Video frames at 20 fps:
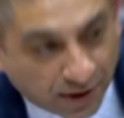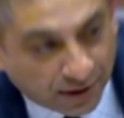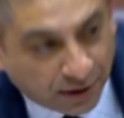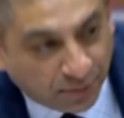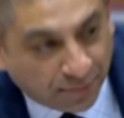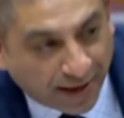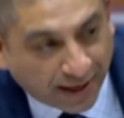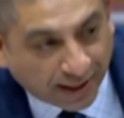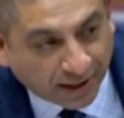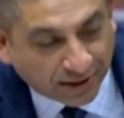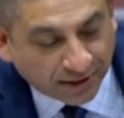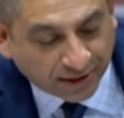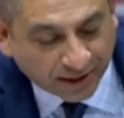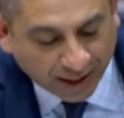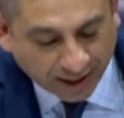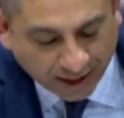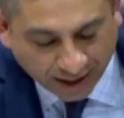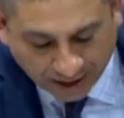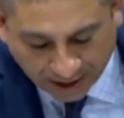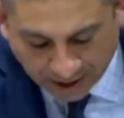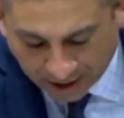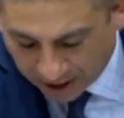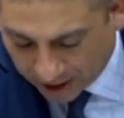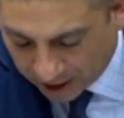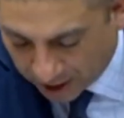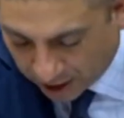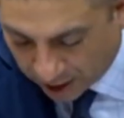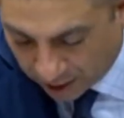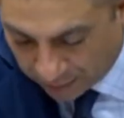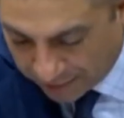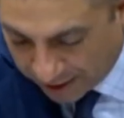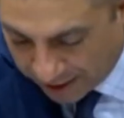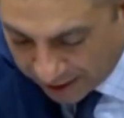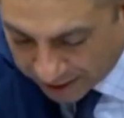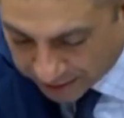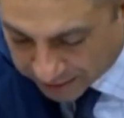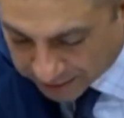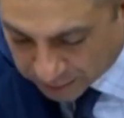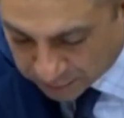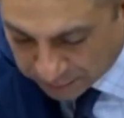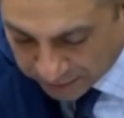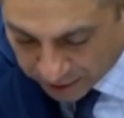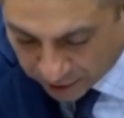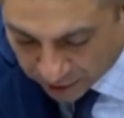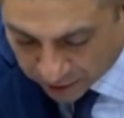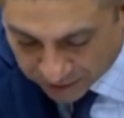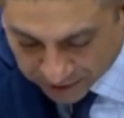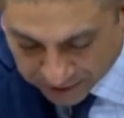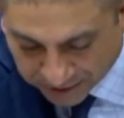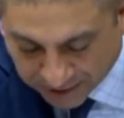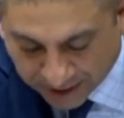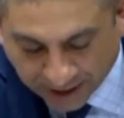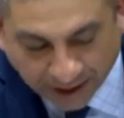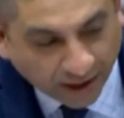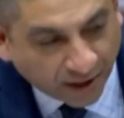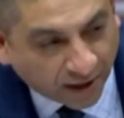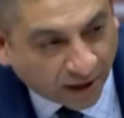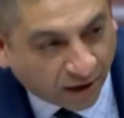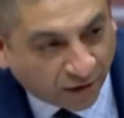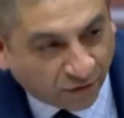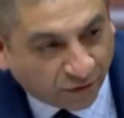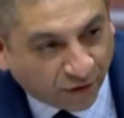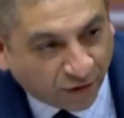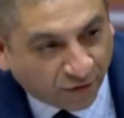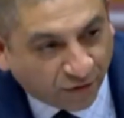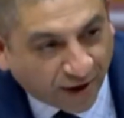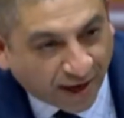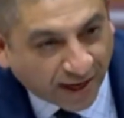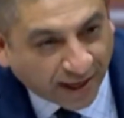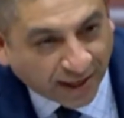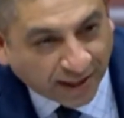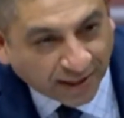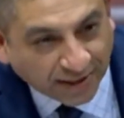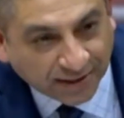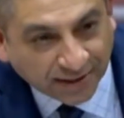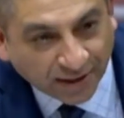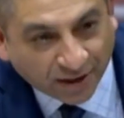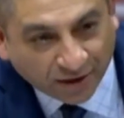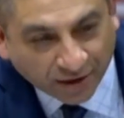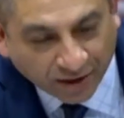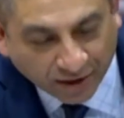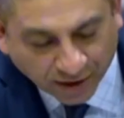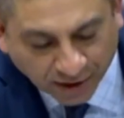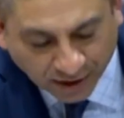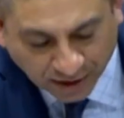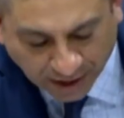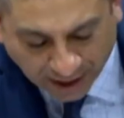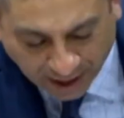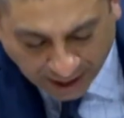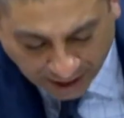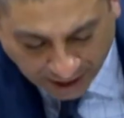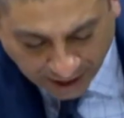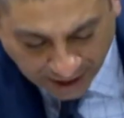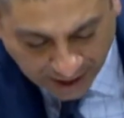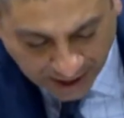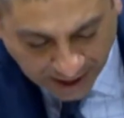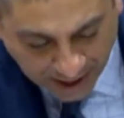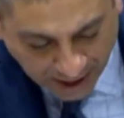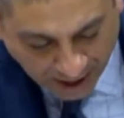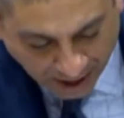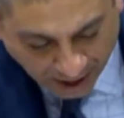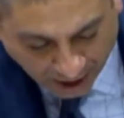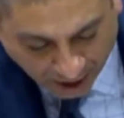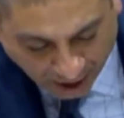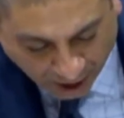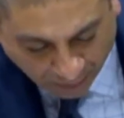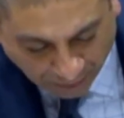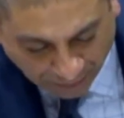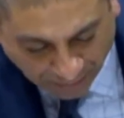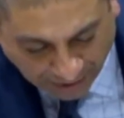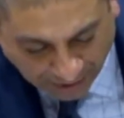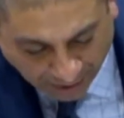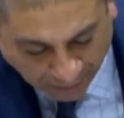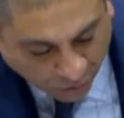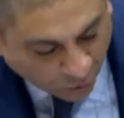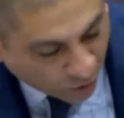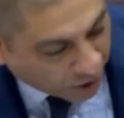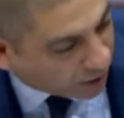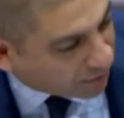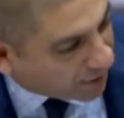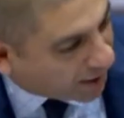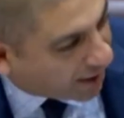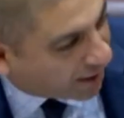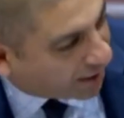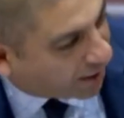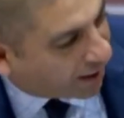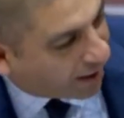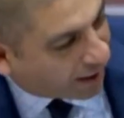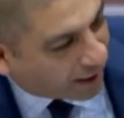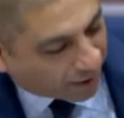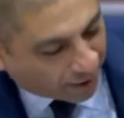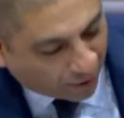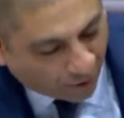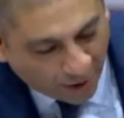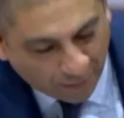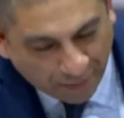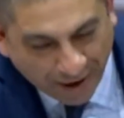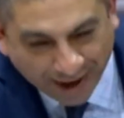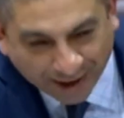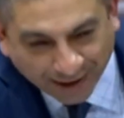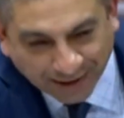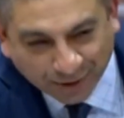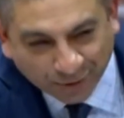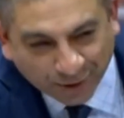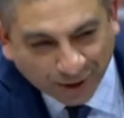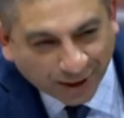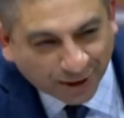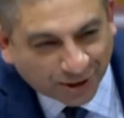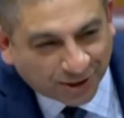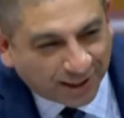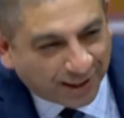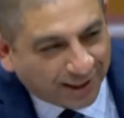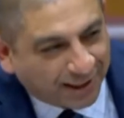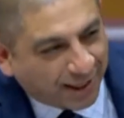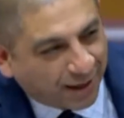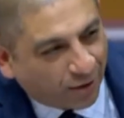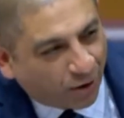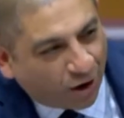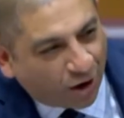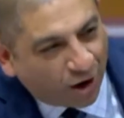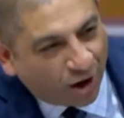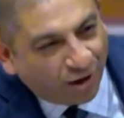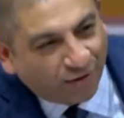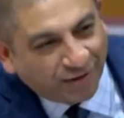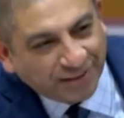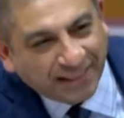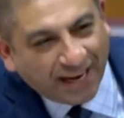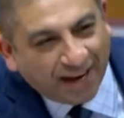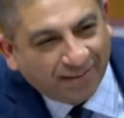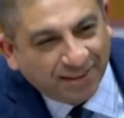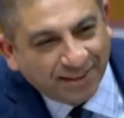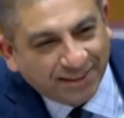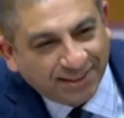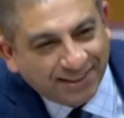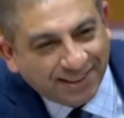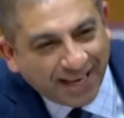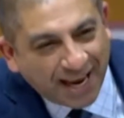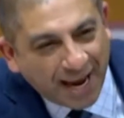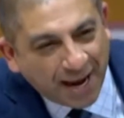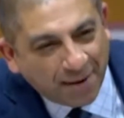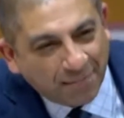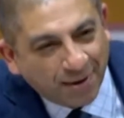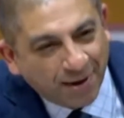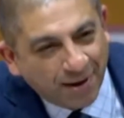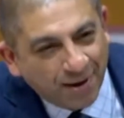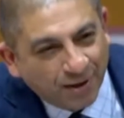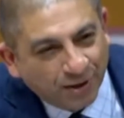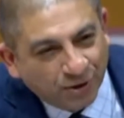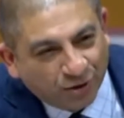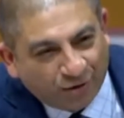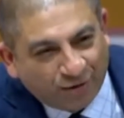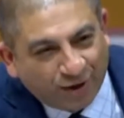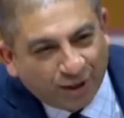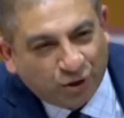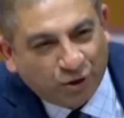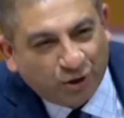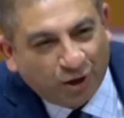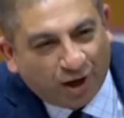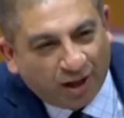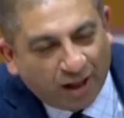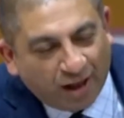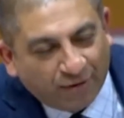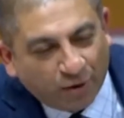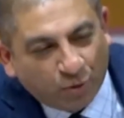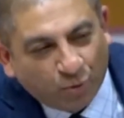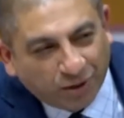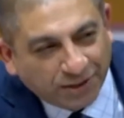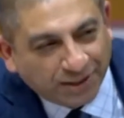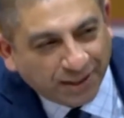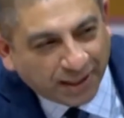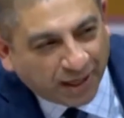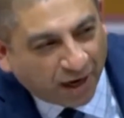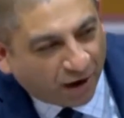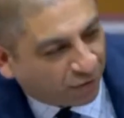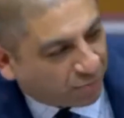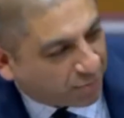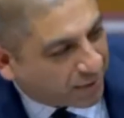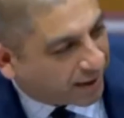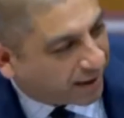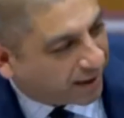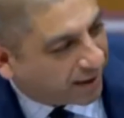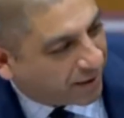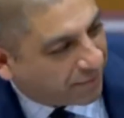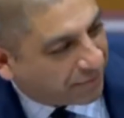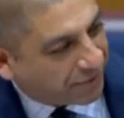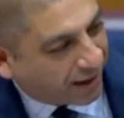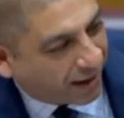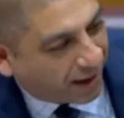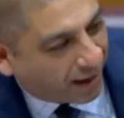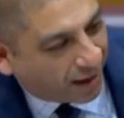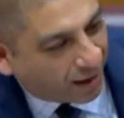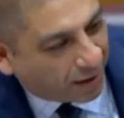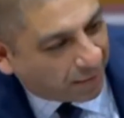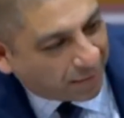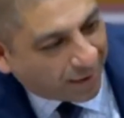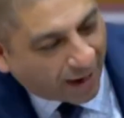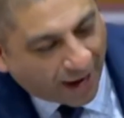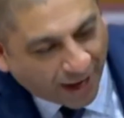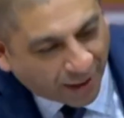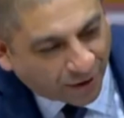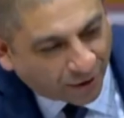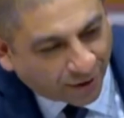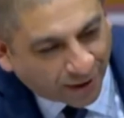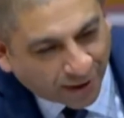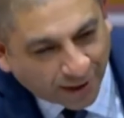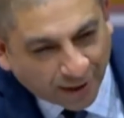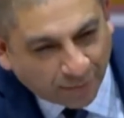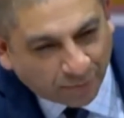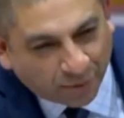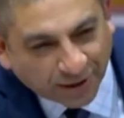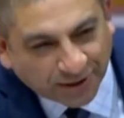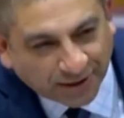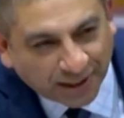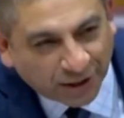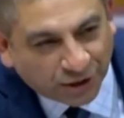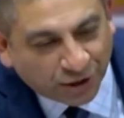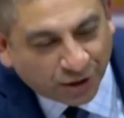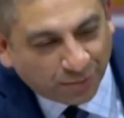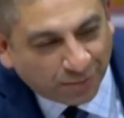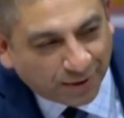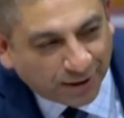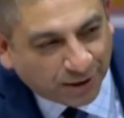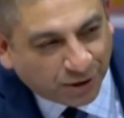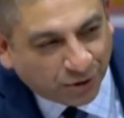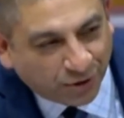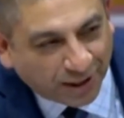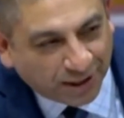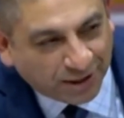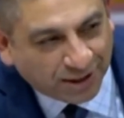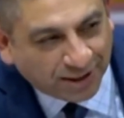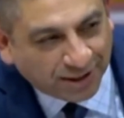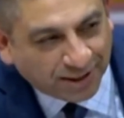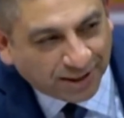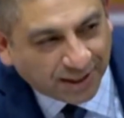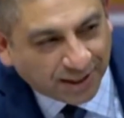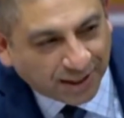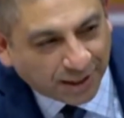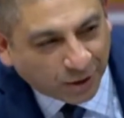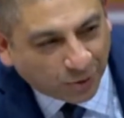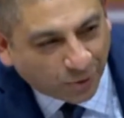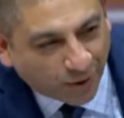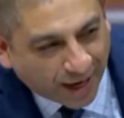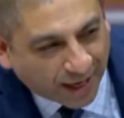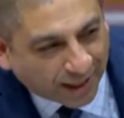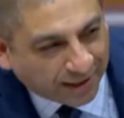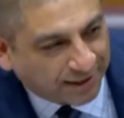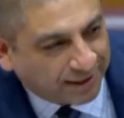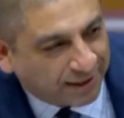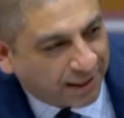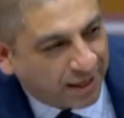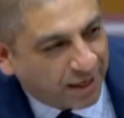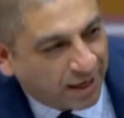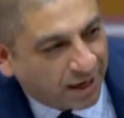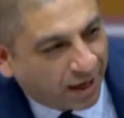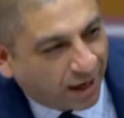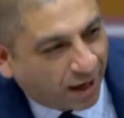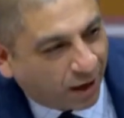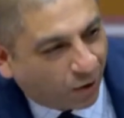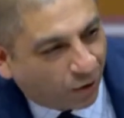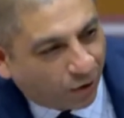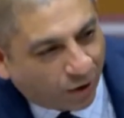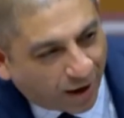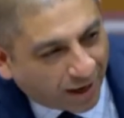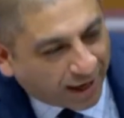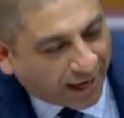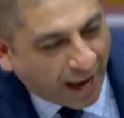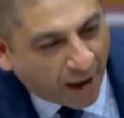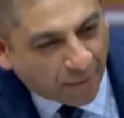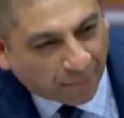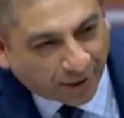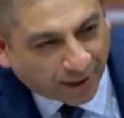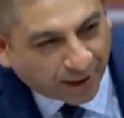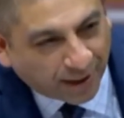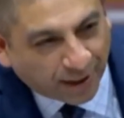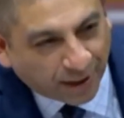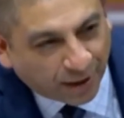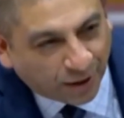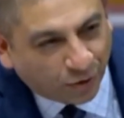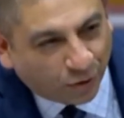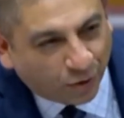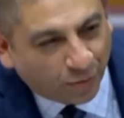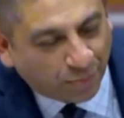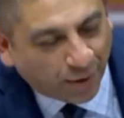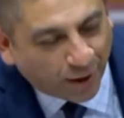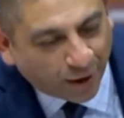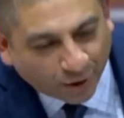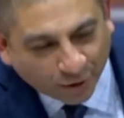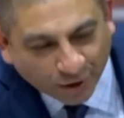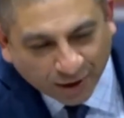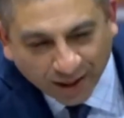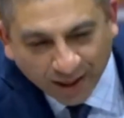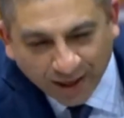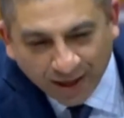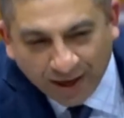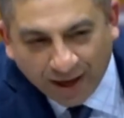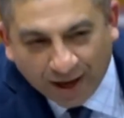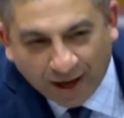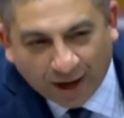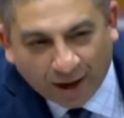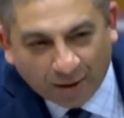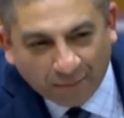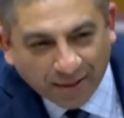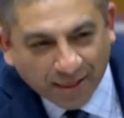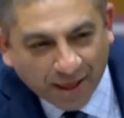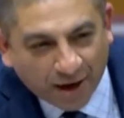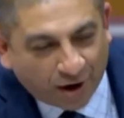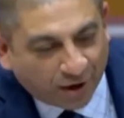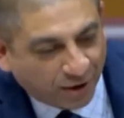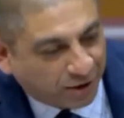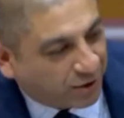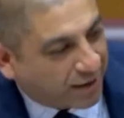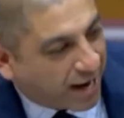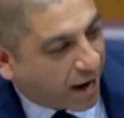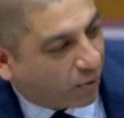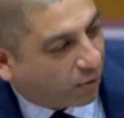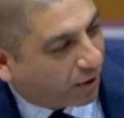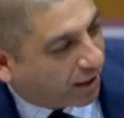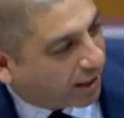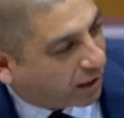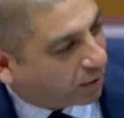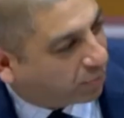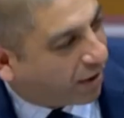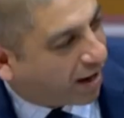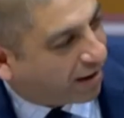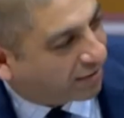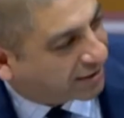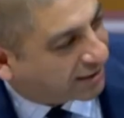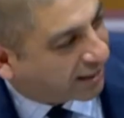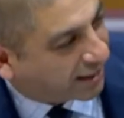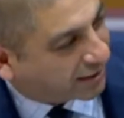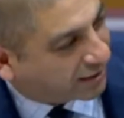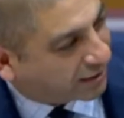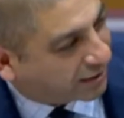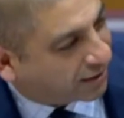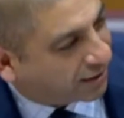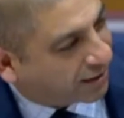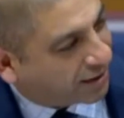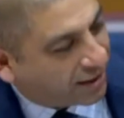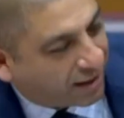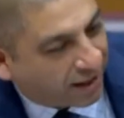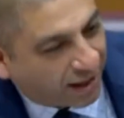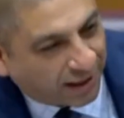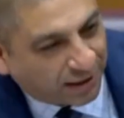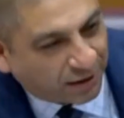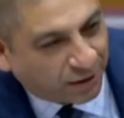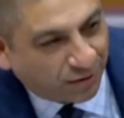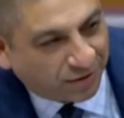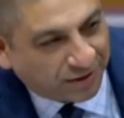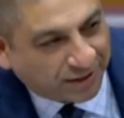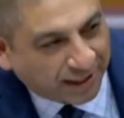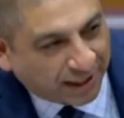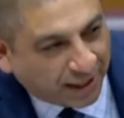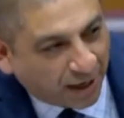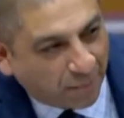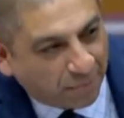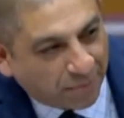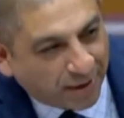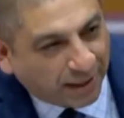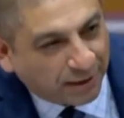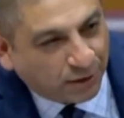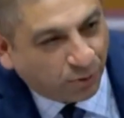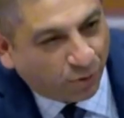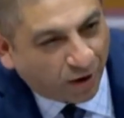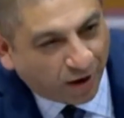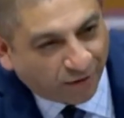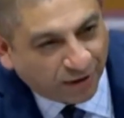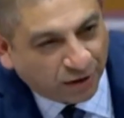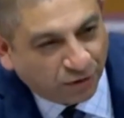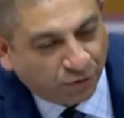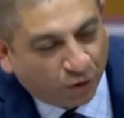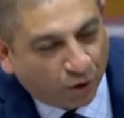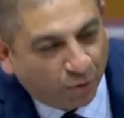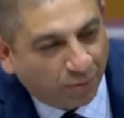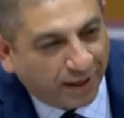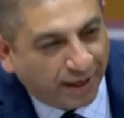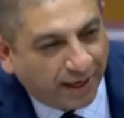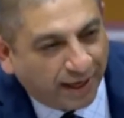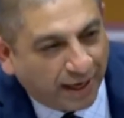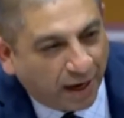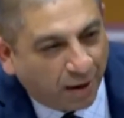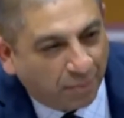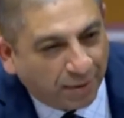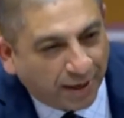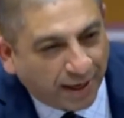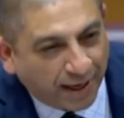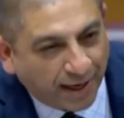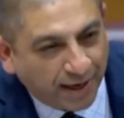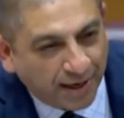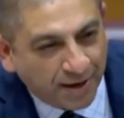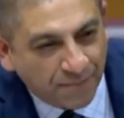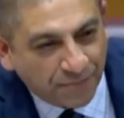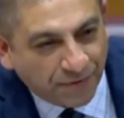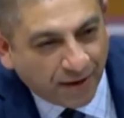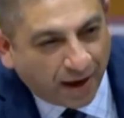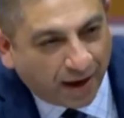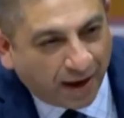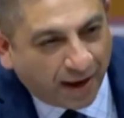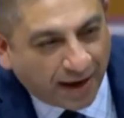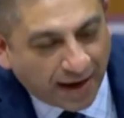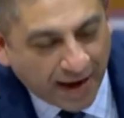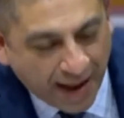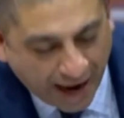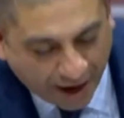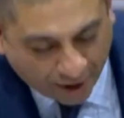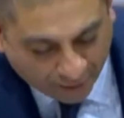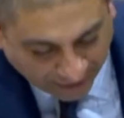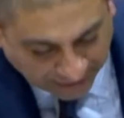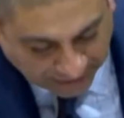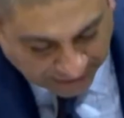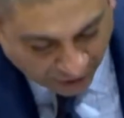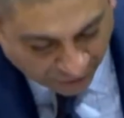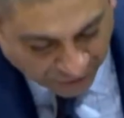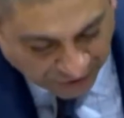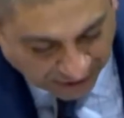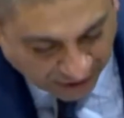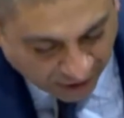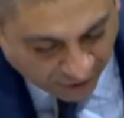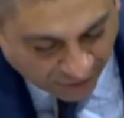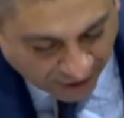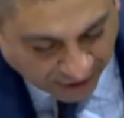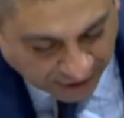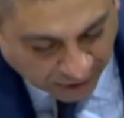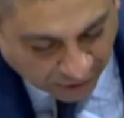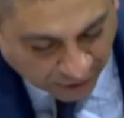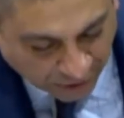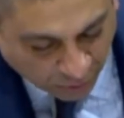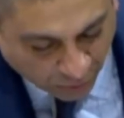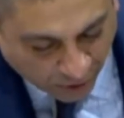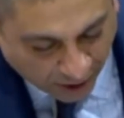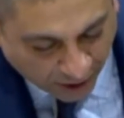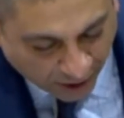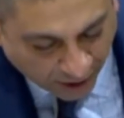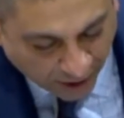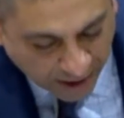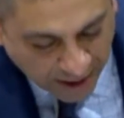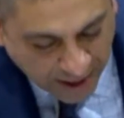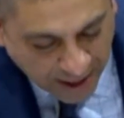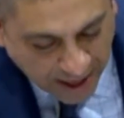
Spanish Senate and the Speaker of the Senate for inviting us all here today. And I'm thrilled to be on a great panel. It's really interesting that all of us have the same sort of history, all having worked in government, either in presidential administrations in the U.S. Or on Capitol Hill, or both, and then also now working in the private sector. Two of us at companies, one of us formerly at a company, and now myself as an investor as well.